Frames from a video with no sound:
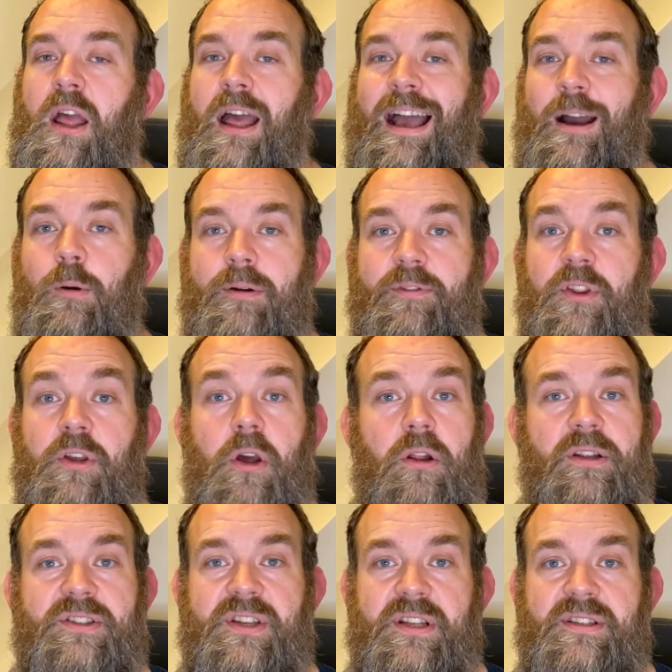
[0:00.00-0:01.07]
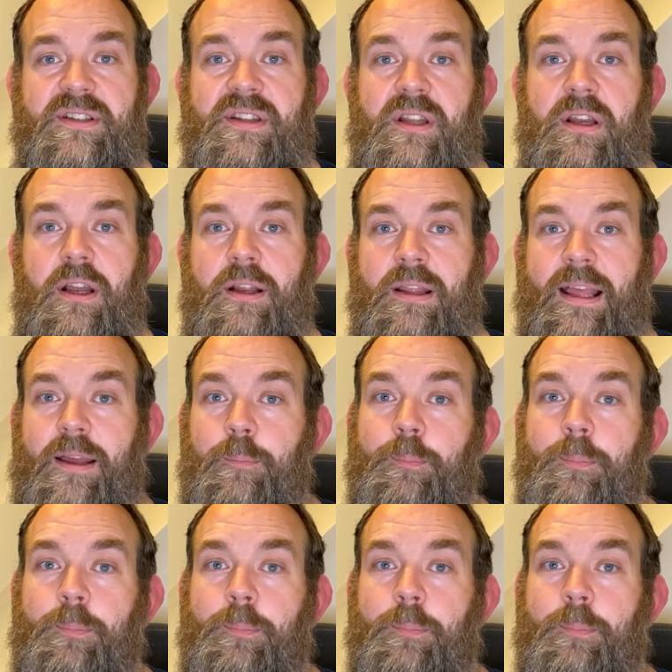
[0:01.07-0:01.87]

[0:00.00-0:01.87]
However, the college kids get